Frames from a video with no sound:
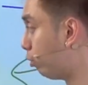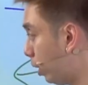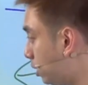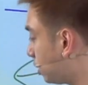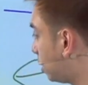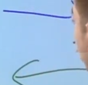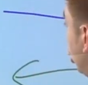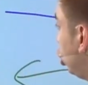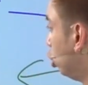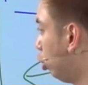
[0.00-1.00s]
risk,
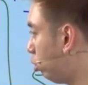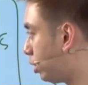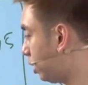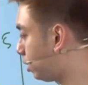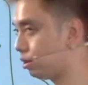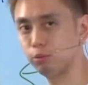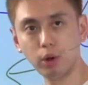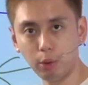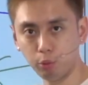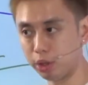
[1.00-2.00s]
you'll notice,
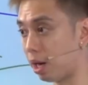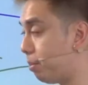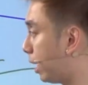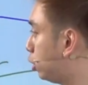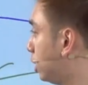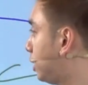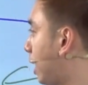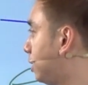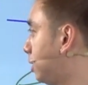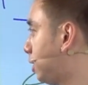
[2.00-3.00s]
when we come back to the
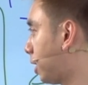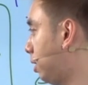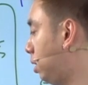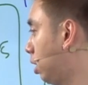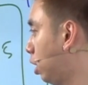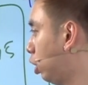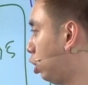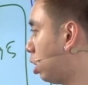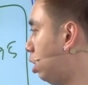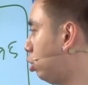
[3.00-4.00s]
stats in a second,
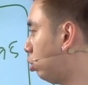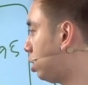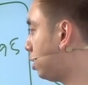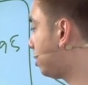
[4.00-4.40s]
you're gonna notice